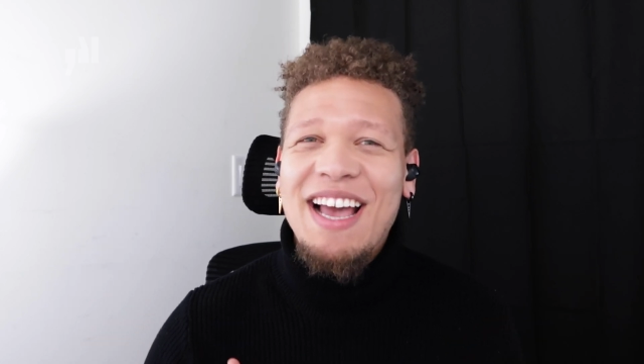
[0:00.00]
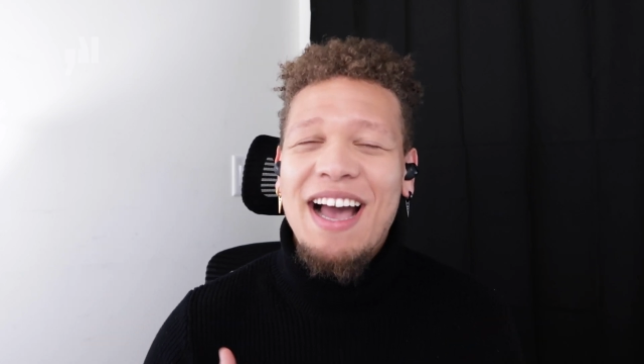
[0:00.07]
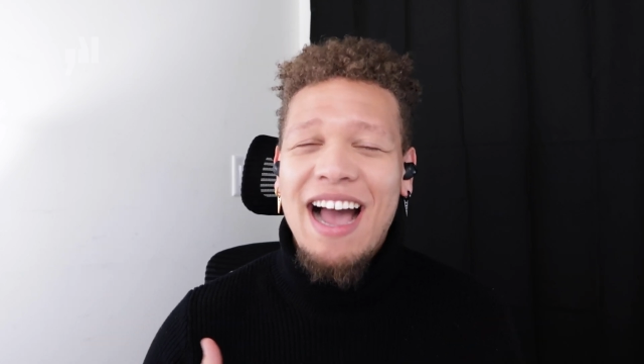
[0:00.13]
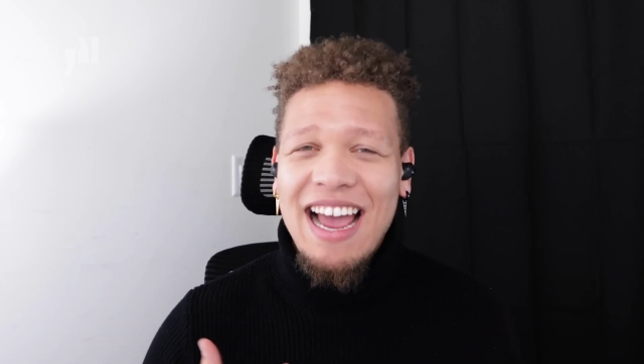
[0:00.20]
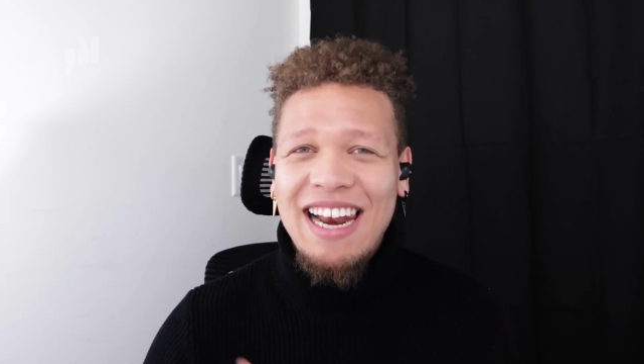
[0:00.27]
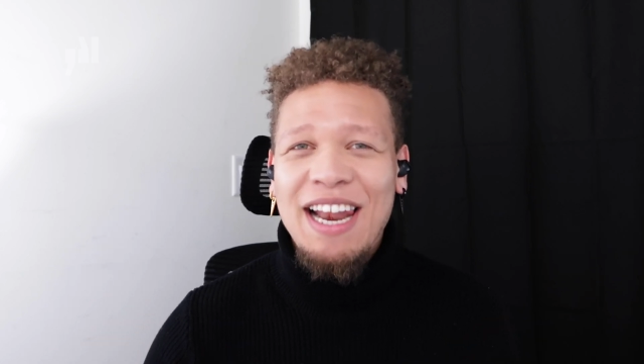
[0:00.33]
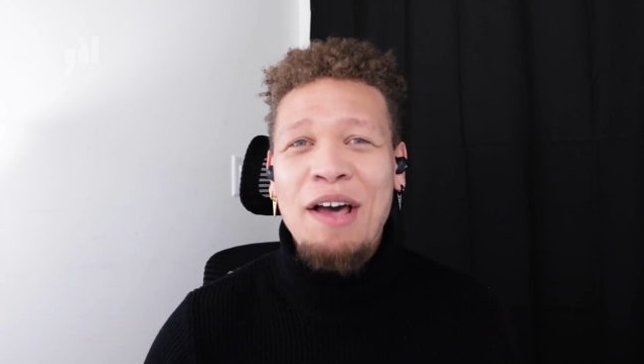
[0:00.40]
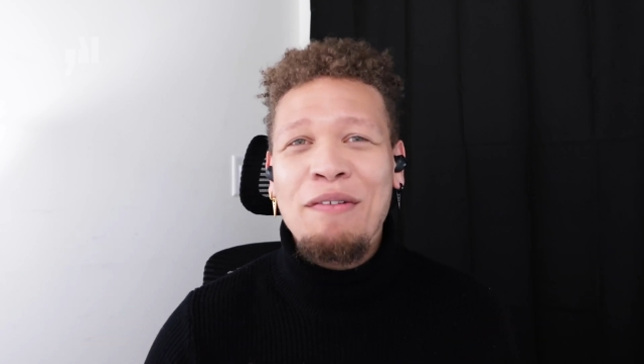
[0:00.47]

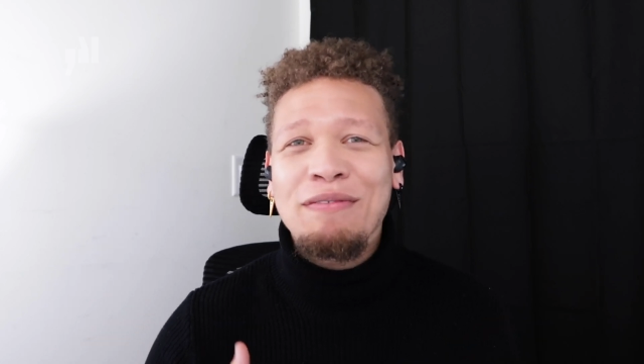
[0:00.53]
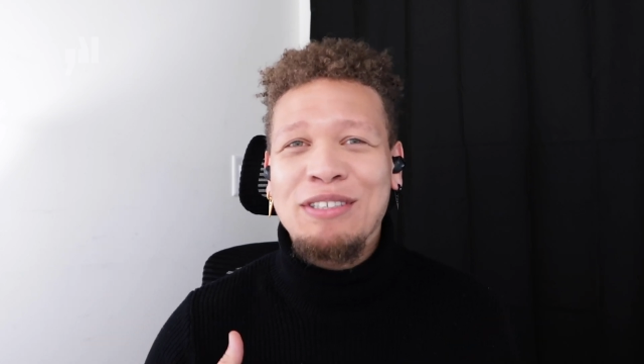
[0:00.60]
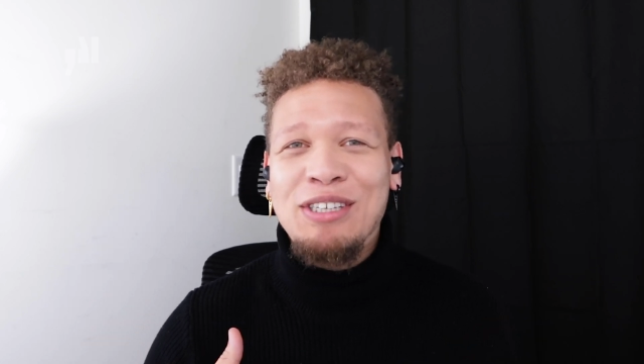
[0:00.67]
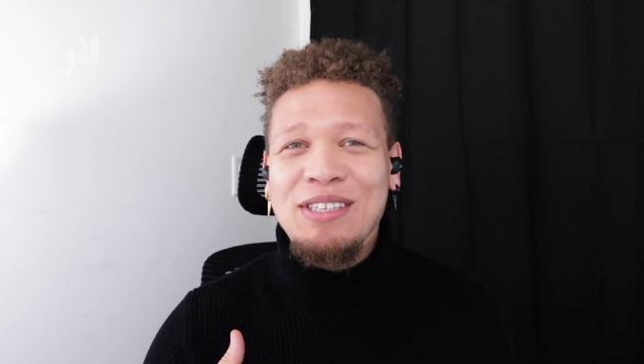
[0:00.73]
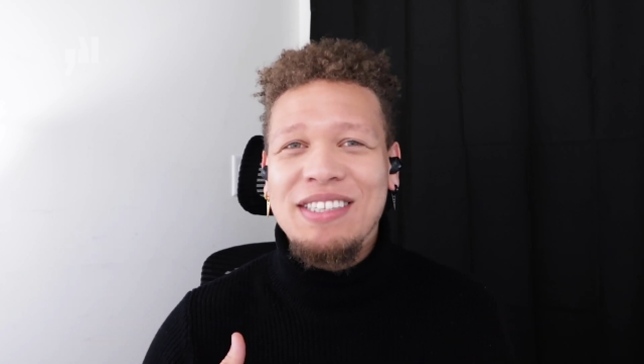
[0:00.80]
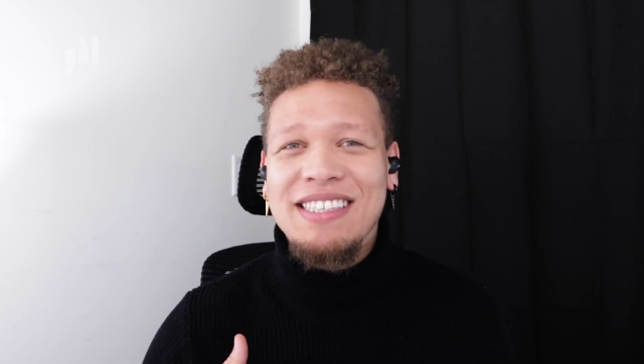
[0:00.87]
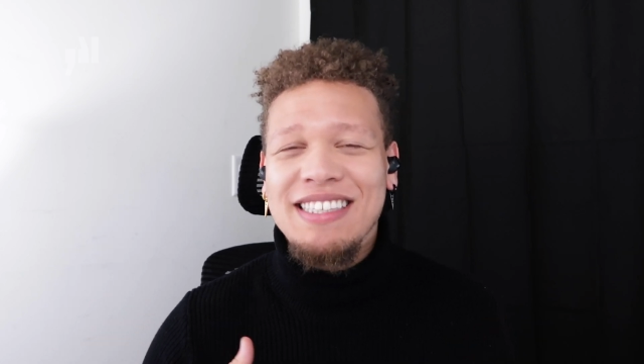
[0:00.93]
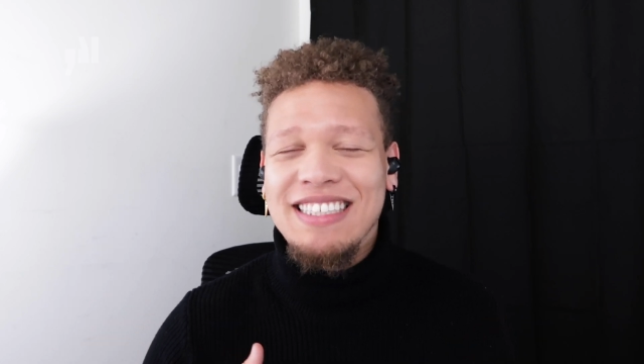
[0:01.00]
I love
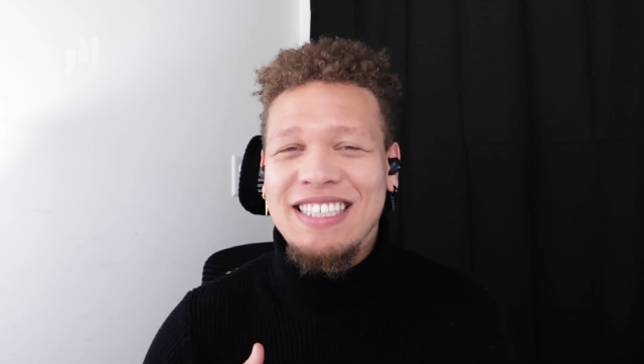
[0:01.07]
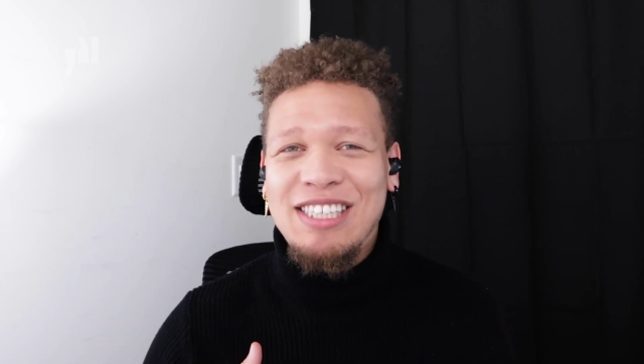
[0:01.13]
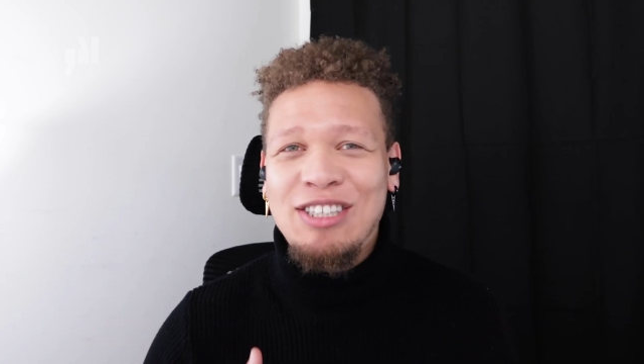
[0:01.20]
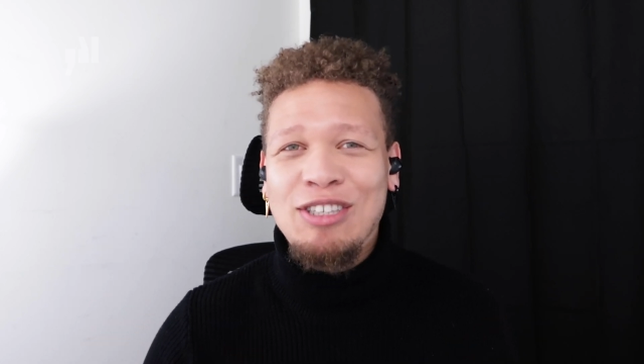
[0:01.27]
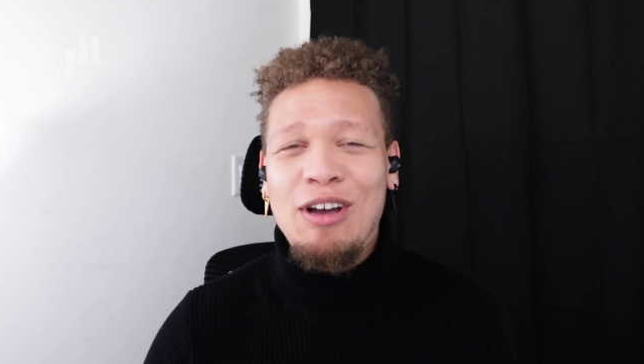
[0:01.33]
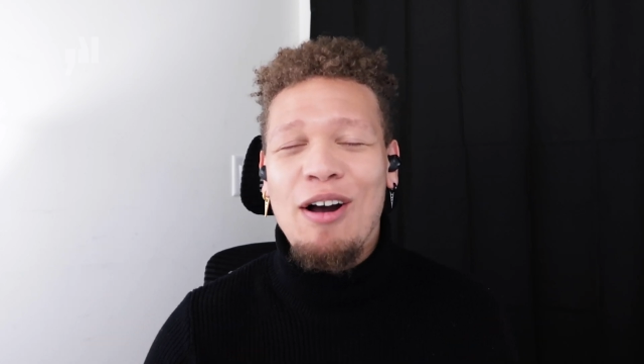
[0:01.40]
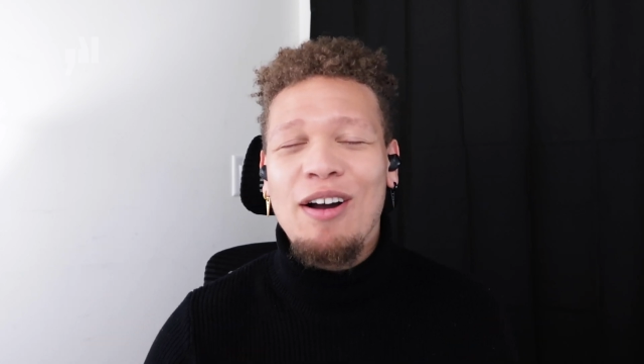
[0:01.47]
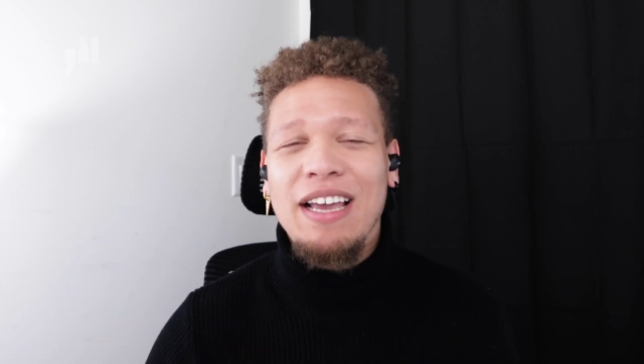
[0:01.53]
just
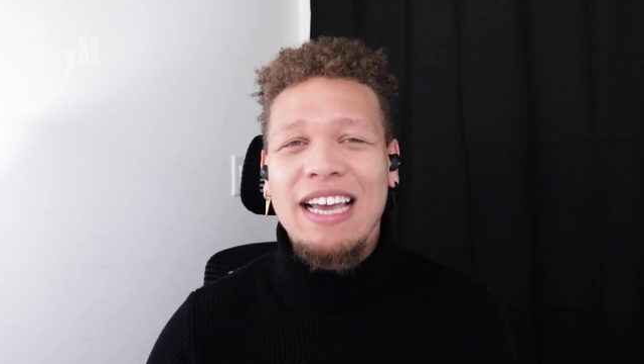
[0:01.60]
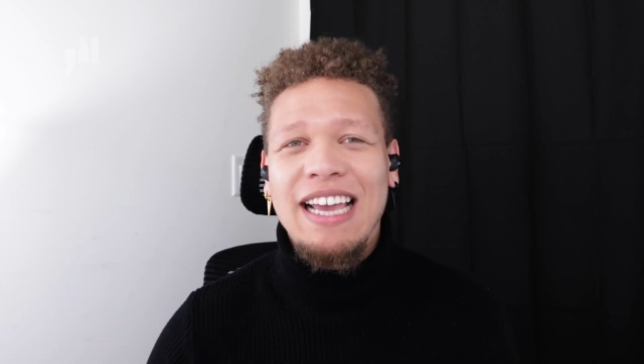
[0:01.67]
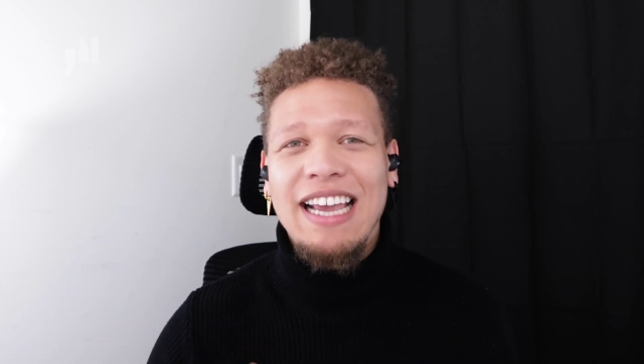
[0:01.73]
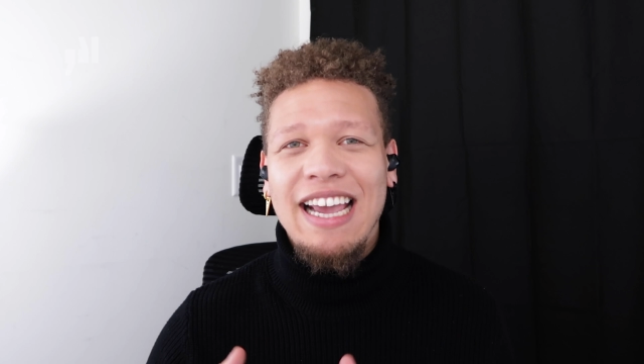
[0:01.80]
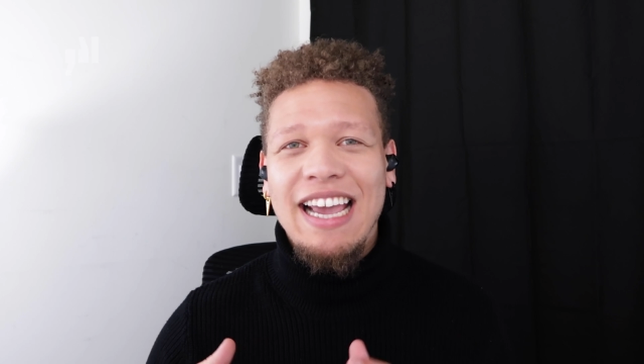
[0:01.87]
talking